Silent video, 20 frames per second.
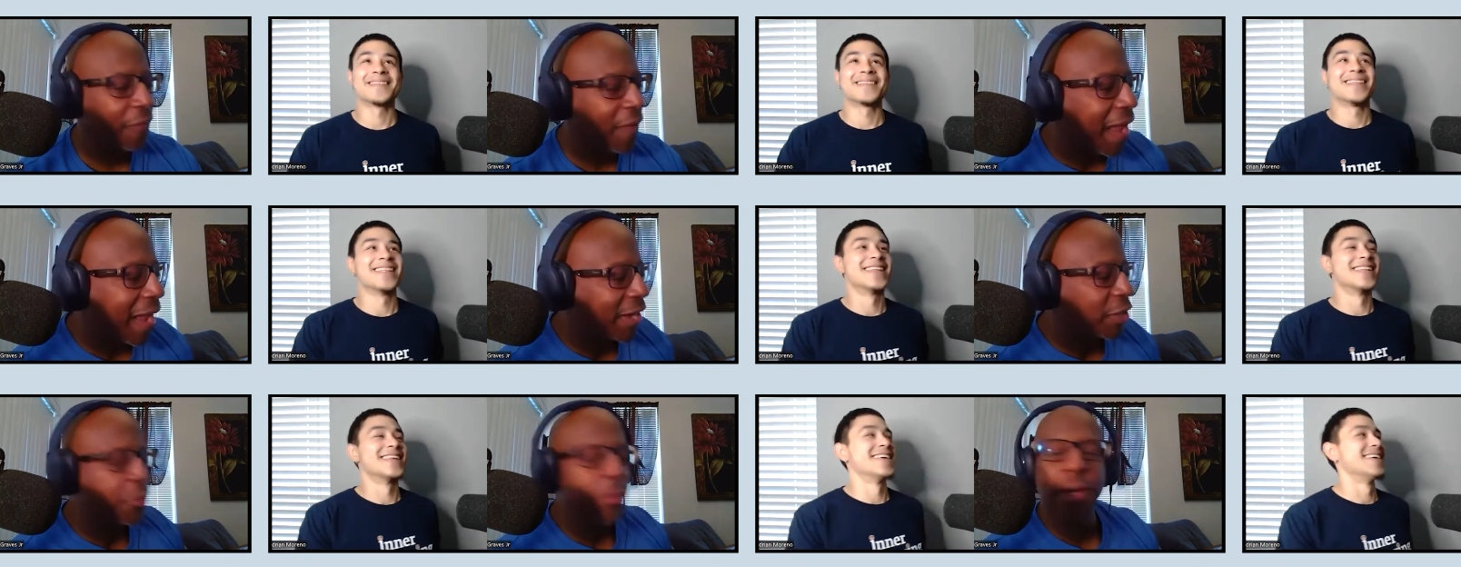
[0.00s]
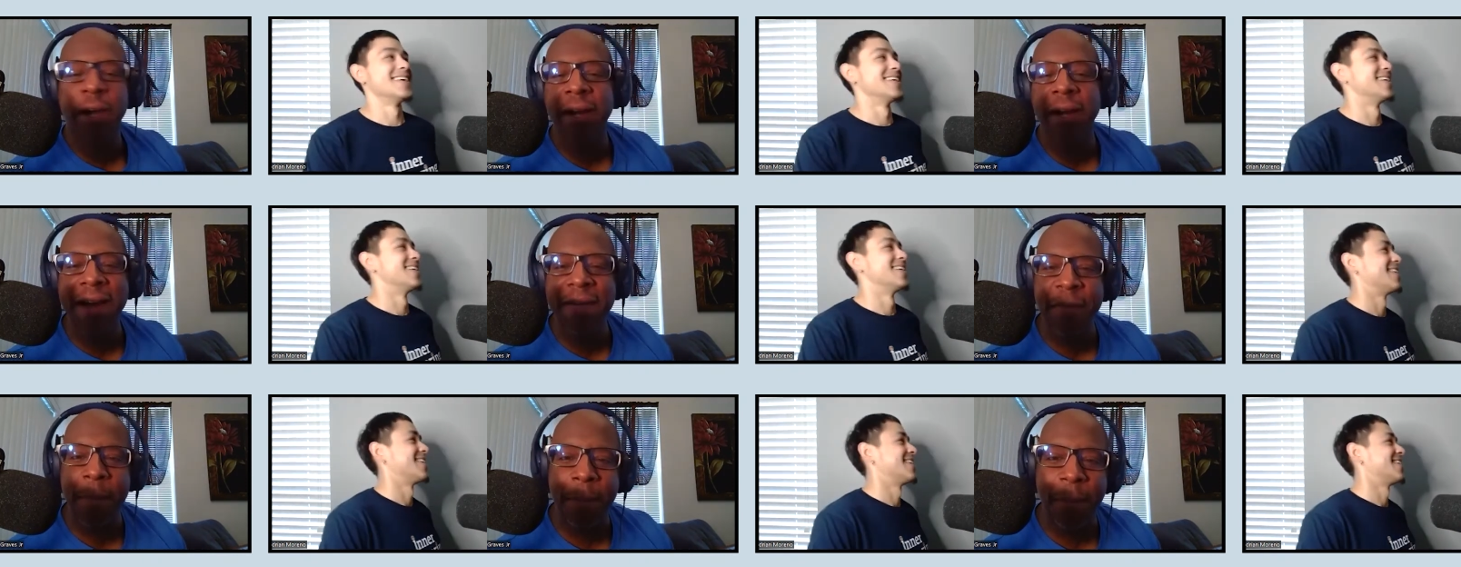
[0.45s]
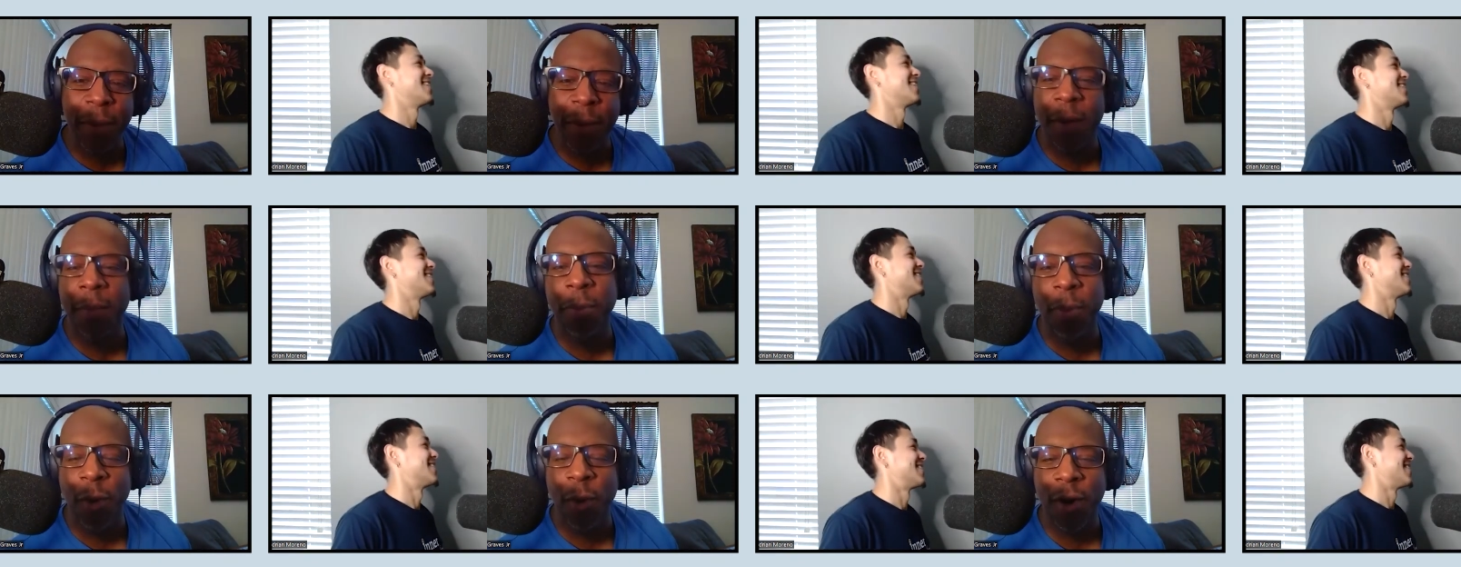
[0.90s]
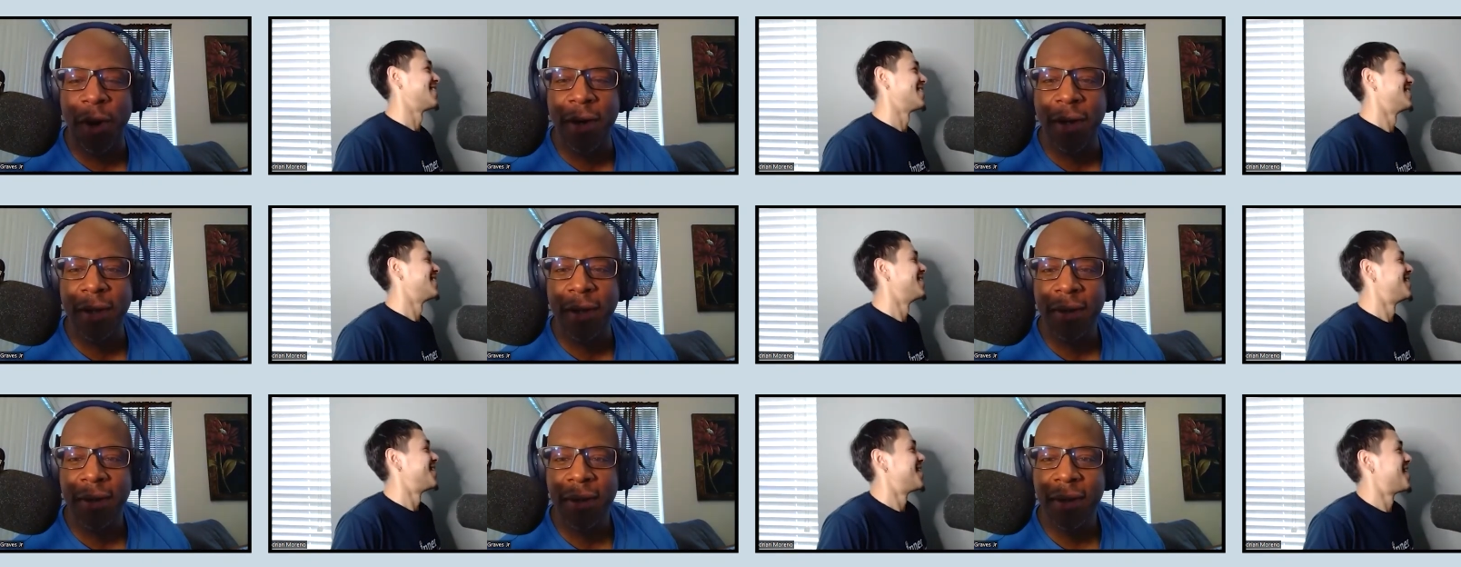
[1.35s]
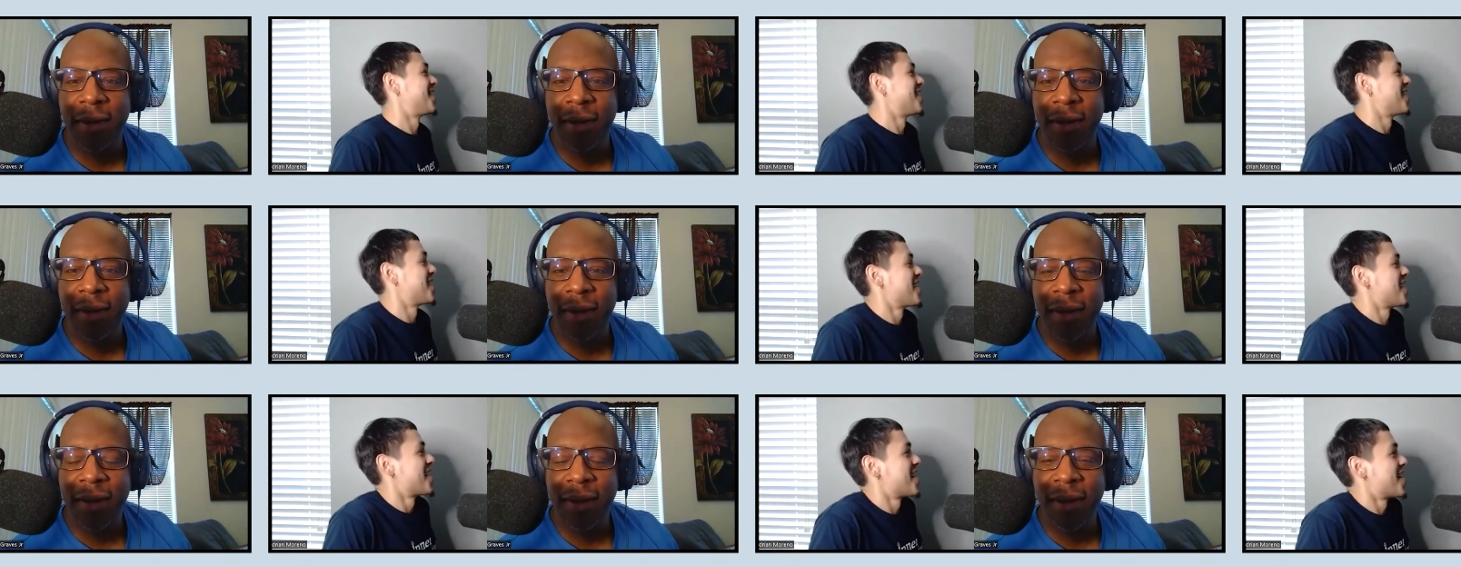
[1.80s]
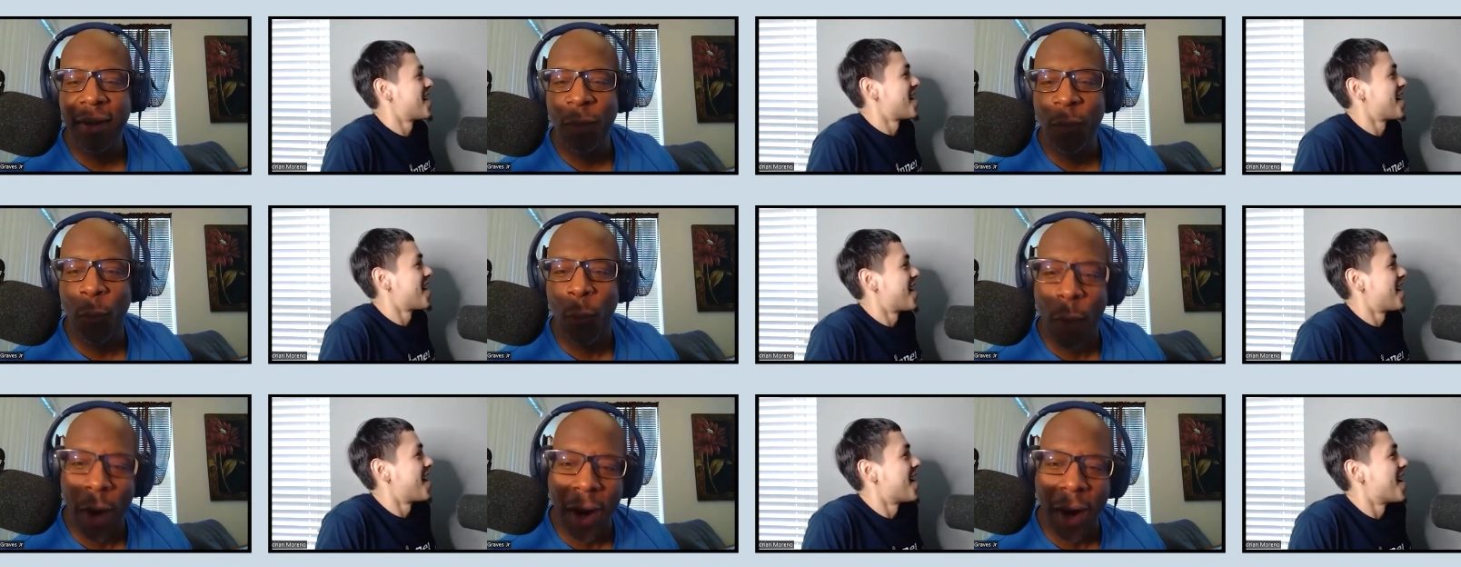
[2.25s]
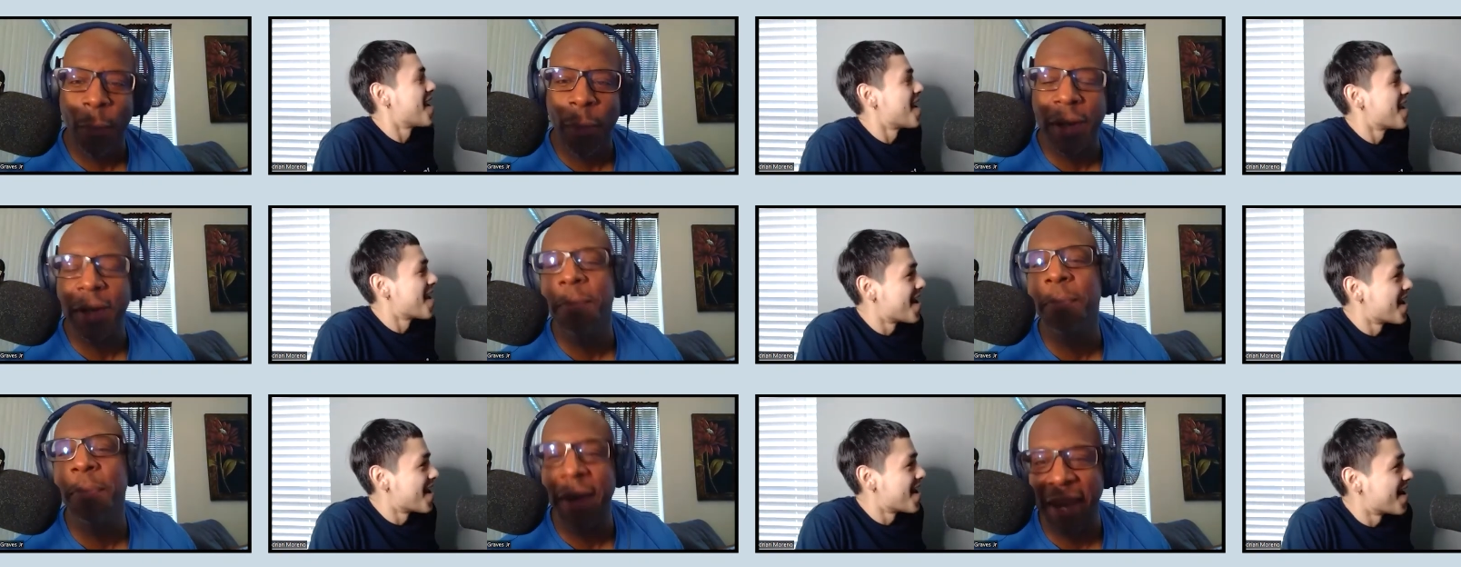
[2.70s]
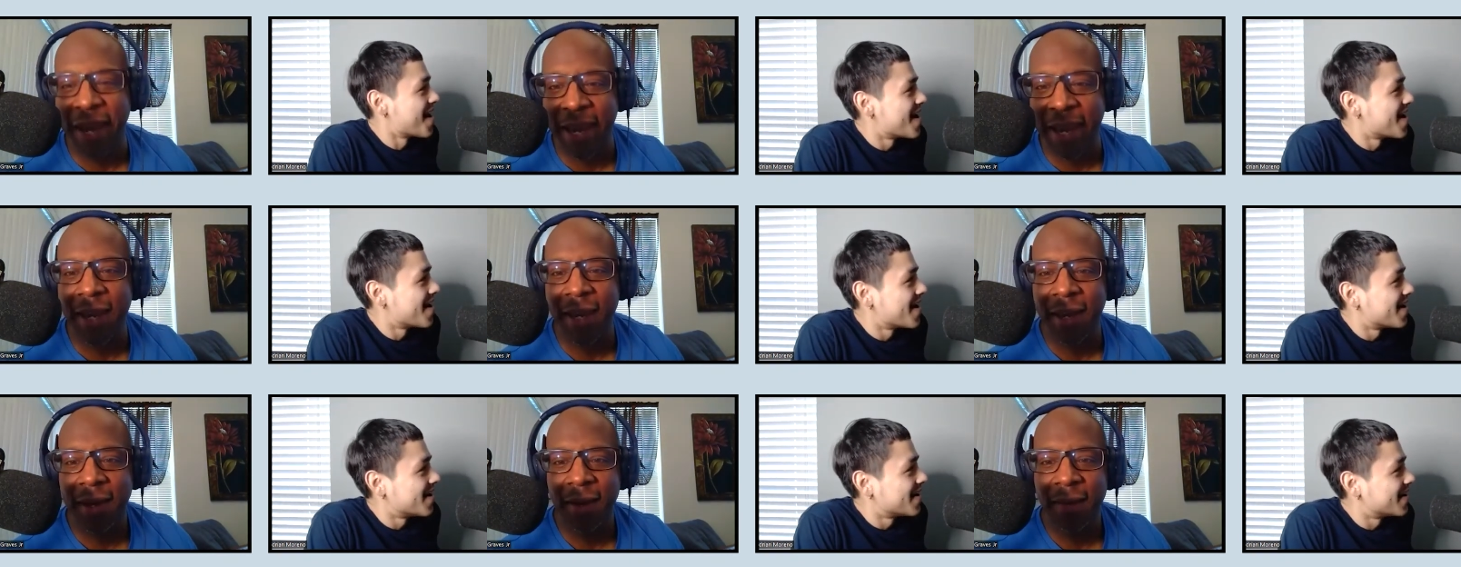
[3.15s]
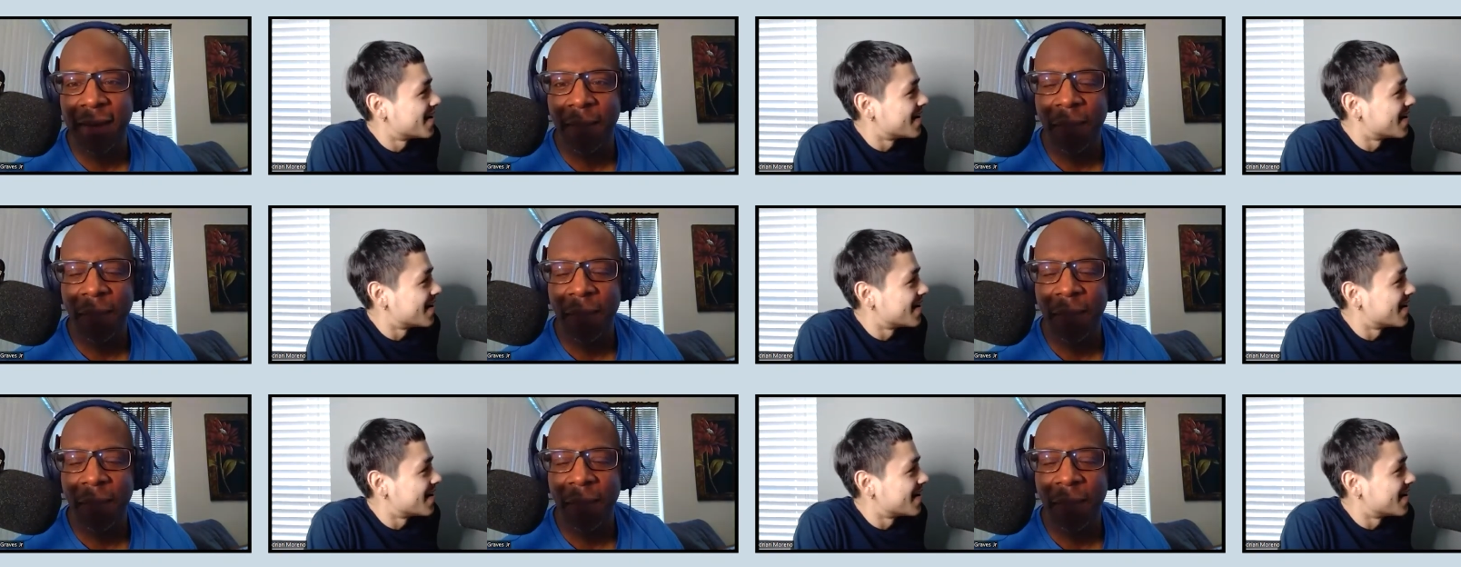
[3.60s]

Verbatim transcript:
Speaker 1: Adrian could have a billboard, where would it be